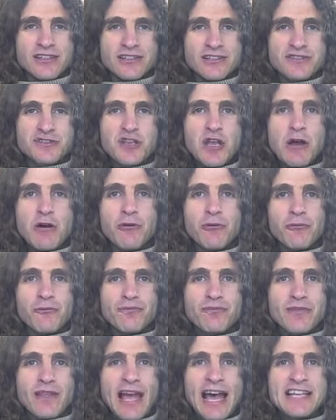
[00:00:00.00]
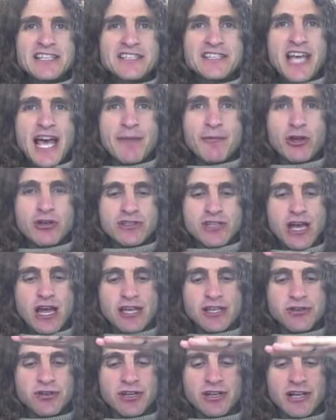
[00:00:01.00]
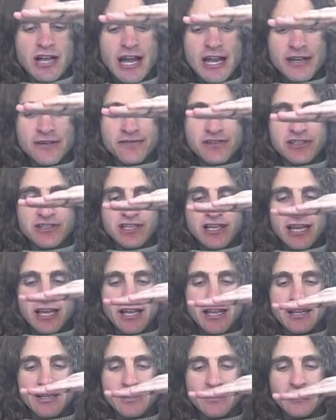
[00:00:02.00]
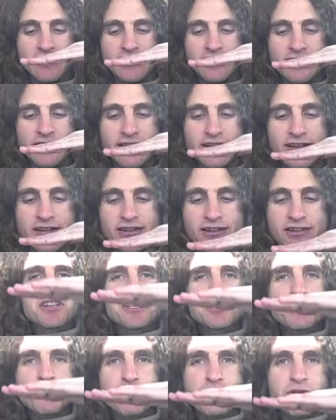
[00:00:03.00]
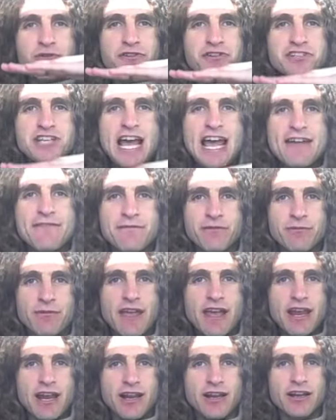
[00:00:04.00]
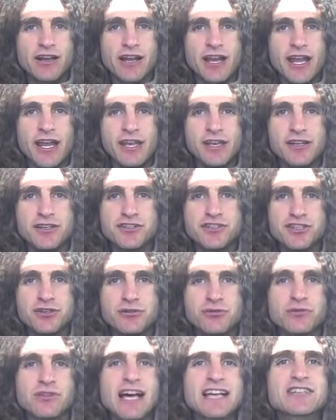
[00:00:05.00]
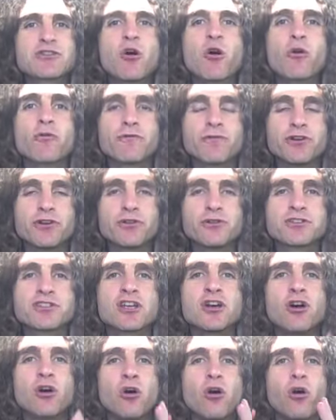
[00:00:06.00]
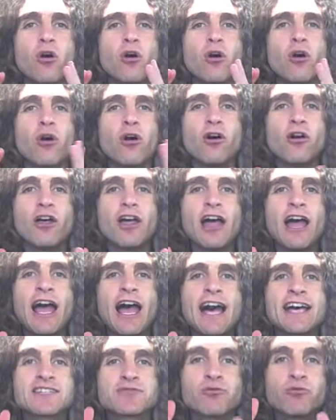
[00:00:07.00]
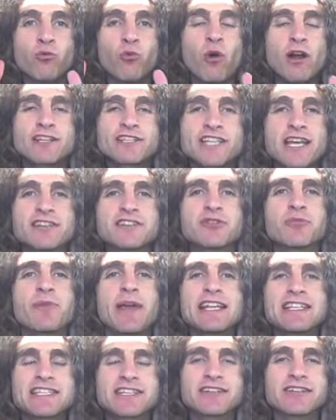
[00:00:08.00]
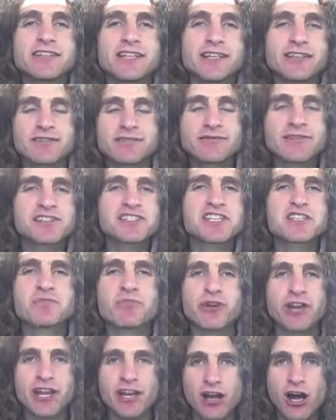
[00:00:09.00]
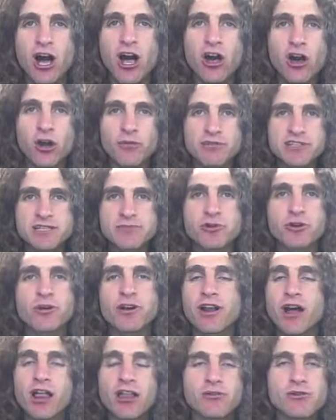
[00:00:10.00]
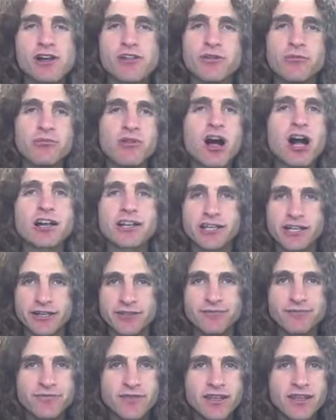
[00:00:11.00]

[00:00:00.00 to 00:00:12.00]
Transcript: So as the time goes on, you can kind of just improve your diet from there and do less whole foods as one step. So basically, let's just bring it all home because I'm going all around the block here.